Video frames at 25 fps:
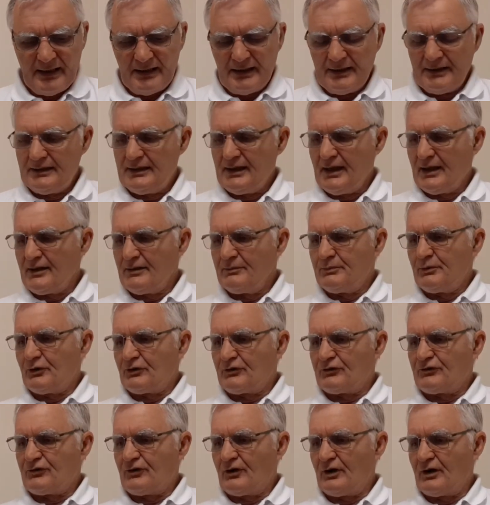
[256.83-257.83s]
The other
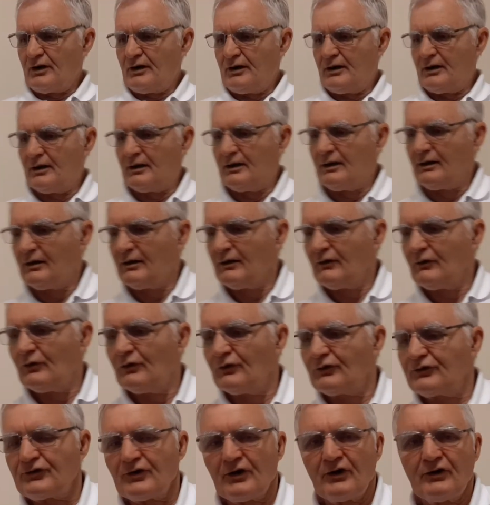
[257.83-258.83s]
books I
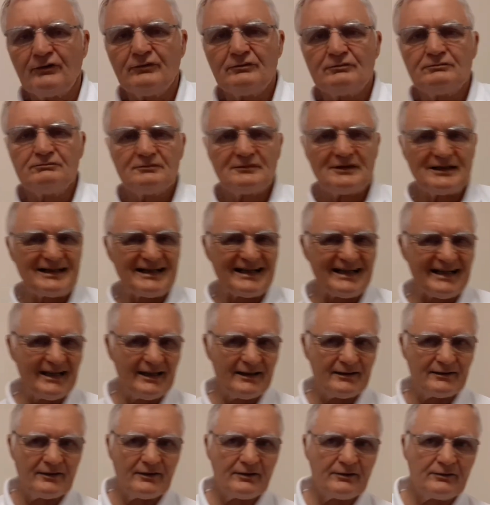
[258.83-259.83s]
also
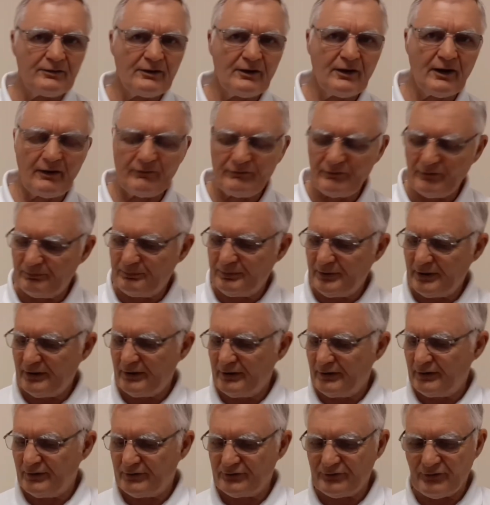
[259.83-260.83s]
collected over a
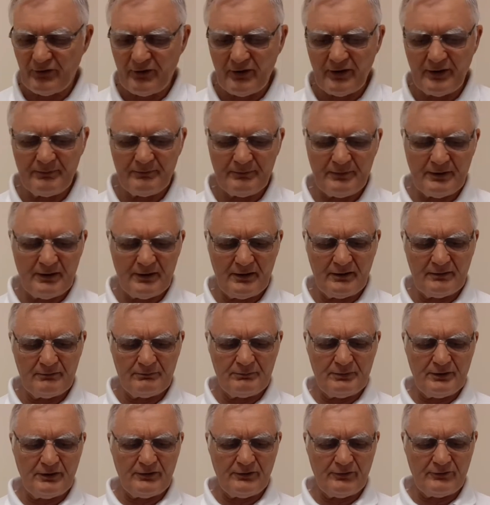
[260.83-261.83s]
period of time, and
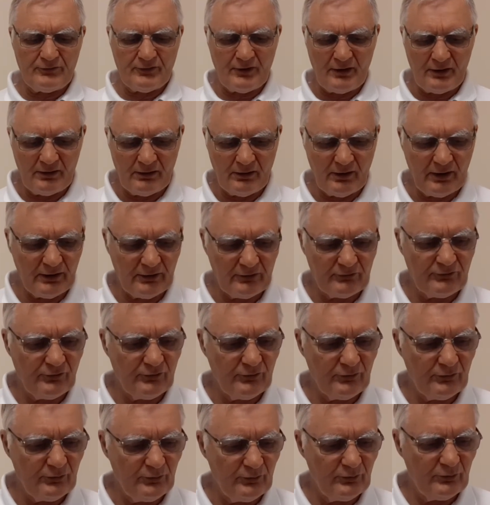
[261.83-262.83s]
because I like
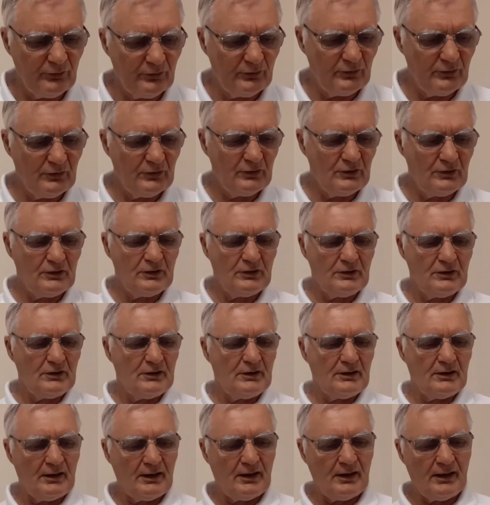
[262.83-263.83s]
to
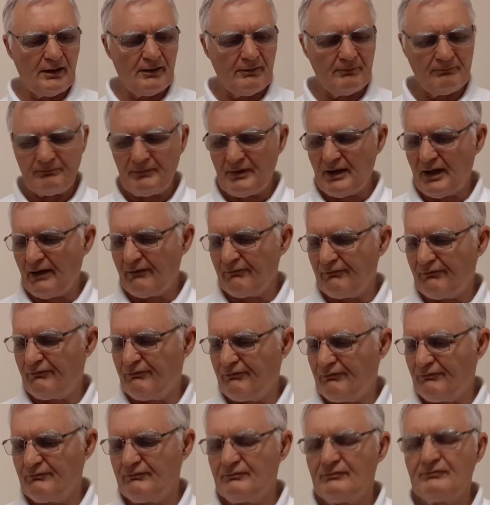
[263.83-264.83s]
have,
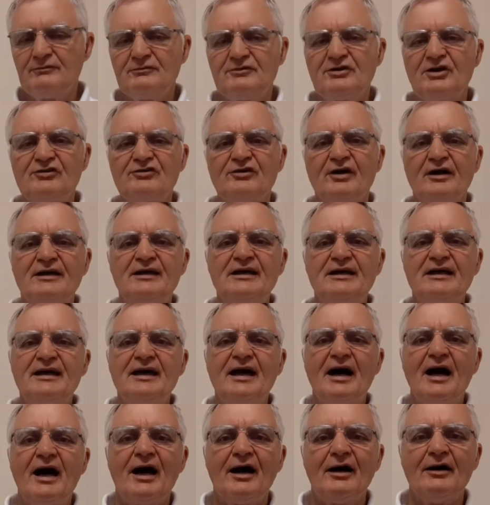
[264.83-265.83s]
just like your
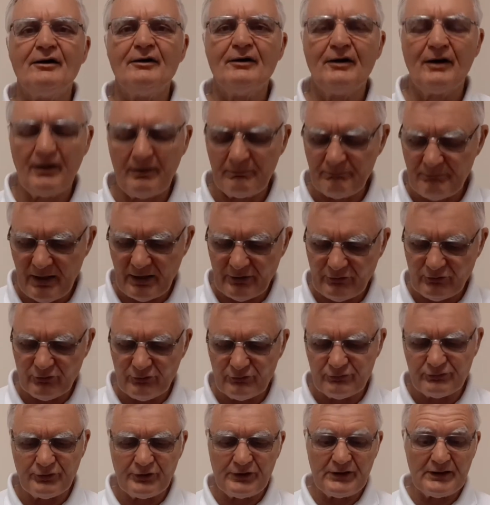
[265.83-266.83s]
car, a manual
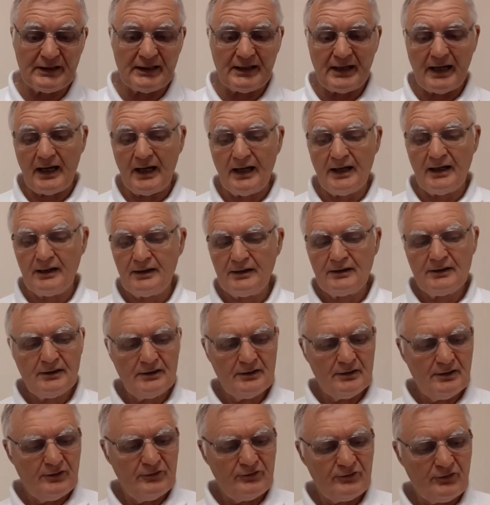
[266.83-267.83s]
for your car.
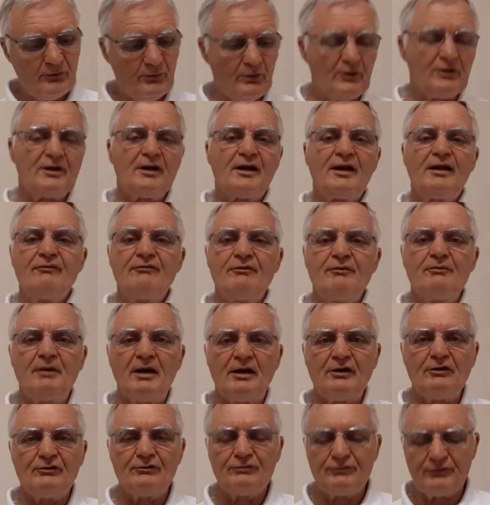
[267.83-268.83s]
So why not have a
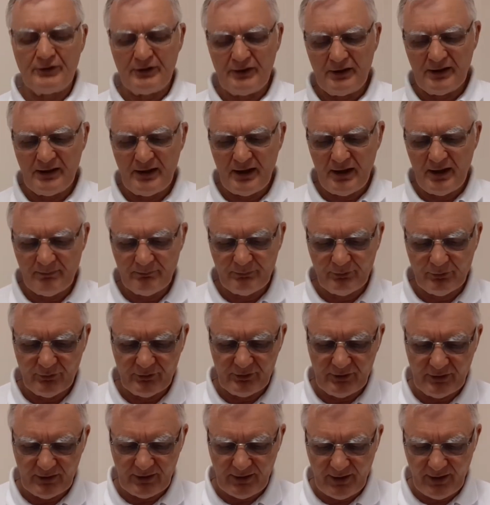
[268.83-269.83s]
manual for your camper or
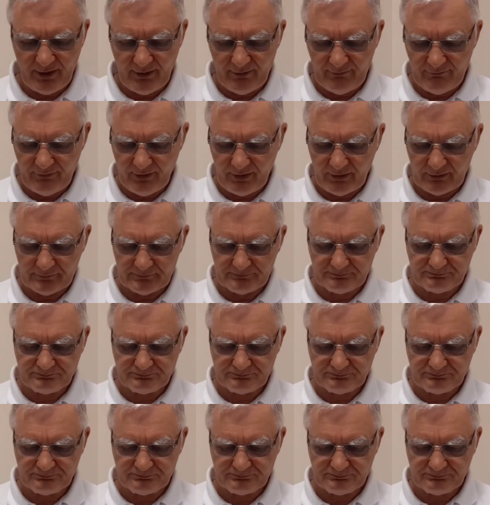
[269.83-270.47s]
your caravan?